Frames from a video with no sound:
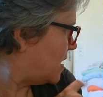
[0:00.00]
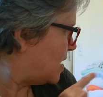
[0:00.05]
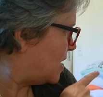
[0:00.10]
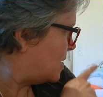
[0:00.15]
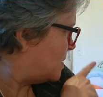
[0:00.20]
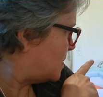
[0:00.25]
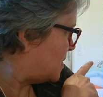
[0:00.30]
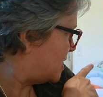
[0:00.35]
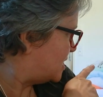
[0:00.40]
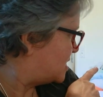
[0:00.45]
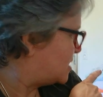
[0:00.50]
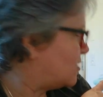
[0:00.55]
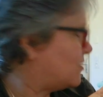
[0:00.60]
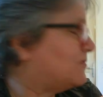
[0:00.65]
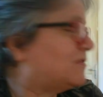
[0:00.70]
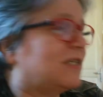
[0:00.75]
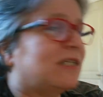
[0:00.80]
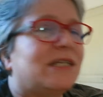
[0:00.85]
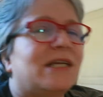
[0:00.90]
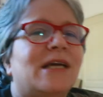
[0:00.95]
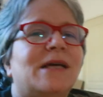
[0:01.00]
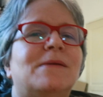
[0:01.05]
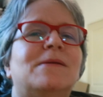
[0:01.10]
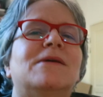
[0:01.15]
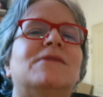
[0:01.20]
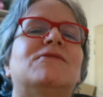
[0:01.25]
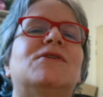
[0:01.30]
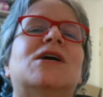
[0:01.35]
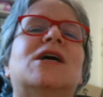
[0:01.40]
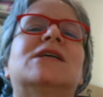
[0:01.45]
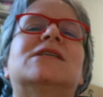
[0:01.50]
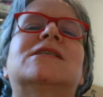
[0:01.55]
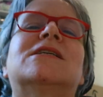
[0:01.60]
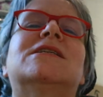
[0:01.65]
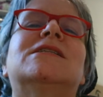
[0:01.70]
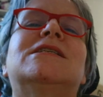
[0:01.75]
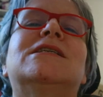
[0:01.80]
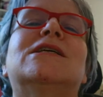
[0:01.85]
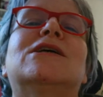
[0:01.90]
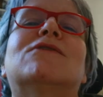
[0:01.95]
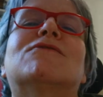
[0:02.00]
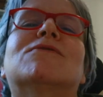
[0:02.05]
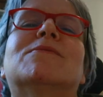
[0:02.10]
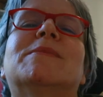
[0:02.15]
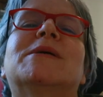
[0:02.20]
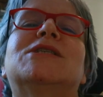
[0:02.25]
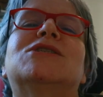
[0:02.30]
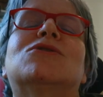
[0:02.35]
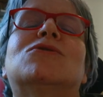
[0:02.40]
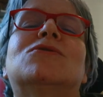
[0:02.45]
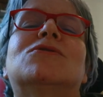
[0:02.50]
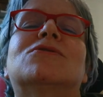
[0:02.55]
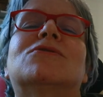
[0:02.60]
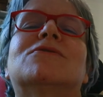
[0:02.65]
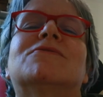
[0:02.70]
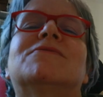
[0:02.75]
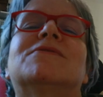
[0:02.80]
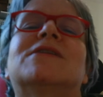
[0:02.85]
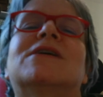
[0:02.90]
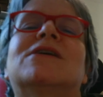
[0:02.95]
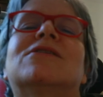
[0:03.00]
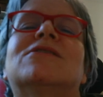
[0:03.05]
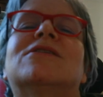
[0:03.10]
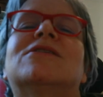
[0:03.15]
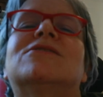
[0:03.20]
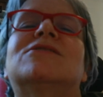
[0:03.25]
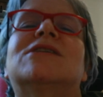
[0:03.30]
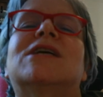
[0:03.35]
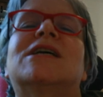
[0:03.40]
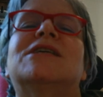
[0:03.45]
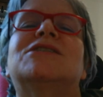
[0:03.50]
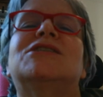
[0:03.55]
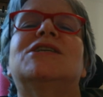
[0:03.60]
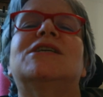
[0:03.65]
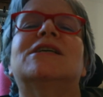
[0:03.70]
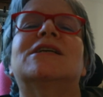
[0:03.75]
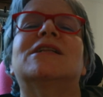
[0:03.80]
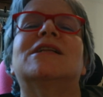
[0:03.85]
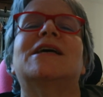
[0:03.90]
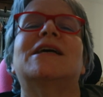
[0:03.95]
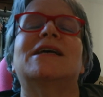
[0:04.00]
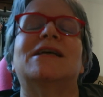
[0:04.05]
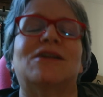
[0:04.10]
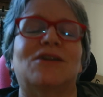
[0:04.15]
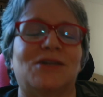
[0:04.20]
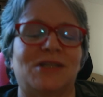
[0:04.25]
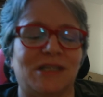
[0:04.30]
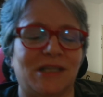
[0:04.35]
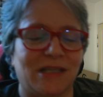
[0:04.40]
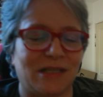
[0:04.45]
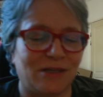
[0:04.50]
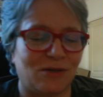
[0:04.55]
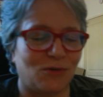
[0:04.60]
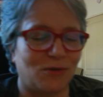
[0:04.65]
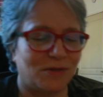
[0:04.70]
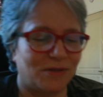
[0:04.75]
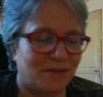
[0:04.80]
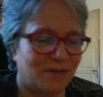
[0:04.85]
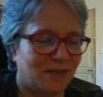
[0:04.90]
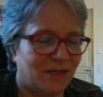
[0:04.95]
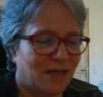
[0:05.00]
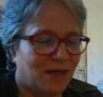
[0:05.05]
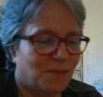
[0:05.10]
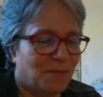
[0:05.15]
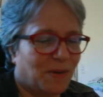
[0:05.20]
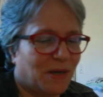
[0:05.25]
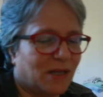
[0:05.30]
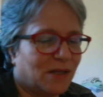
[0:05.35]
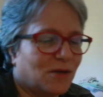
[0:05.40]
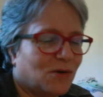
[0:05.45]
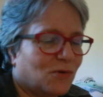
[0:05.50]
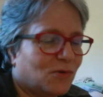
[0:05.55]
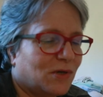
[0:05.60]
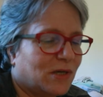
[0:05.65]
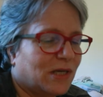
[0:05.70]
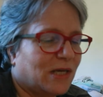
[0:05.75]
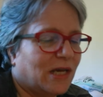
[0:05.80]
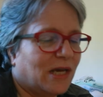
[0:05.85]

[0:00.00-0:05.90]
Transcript: Uh, I still have to take, if you guys can see over my shoulder over there, there's Ashiele and on the little pillow.